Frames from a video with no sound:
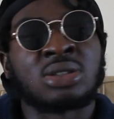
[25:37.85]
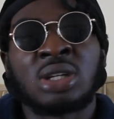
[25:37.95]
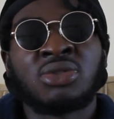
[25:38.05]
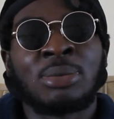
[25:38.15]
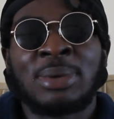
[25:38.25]

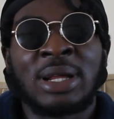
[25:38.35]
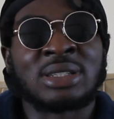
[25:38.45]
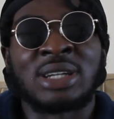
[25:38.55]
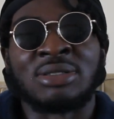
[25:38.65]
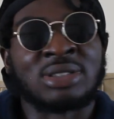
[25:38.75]
If you're
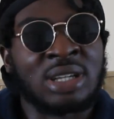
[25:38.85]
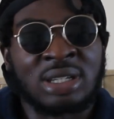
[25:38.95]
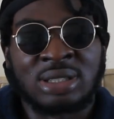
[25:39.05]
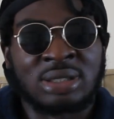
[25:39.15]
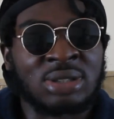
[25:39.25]
planning to have
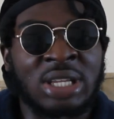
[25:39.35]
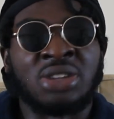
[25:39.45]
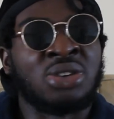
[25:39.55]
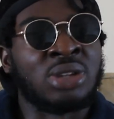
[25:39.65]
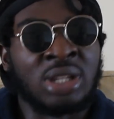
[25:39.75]
sex
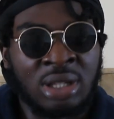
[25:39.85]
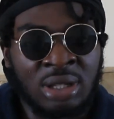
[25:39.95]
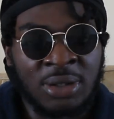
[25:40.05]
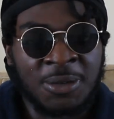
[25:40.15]
in uni,